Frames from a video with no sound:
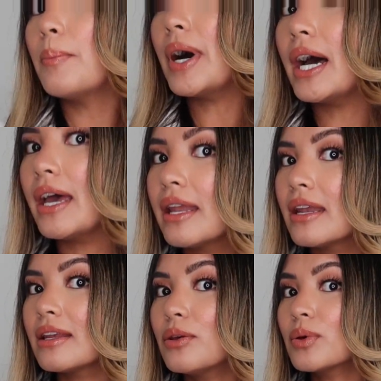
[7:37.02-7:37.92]

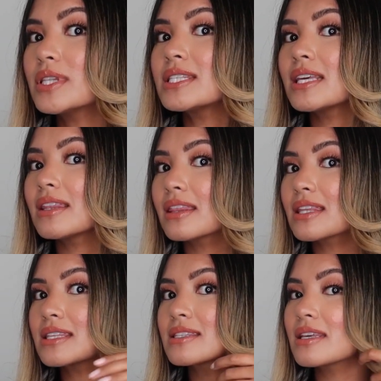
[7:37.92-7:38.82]
but you can see that
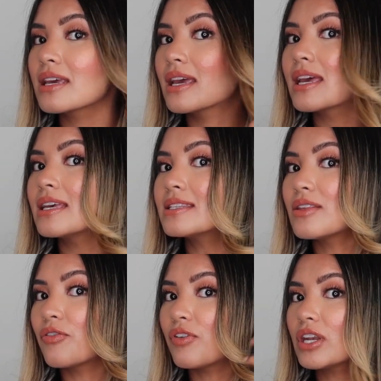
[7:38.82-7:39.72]
this is
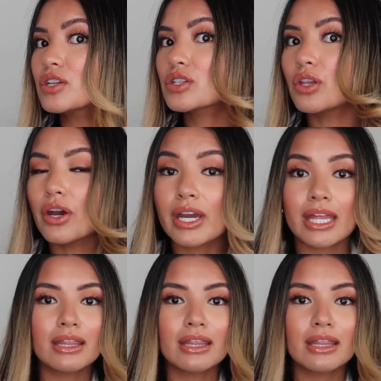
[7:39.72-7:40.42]
the finished look.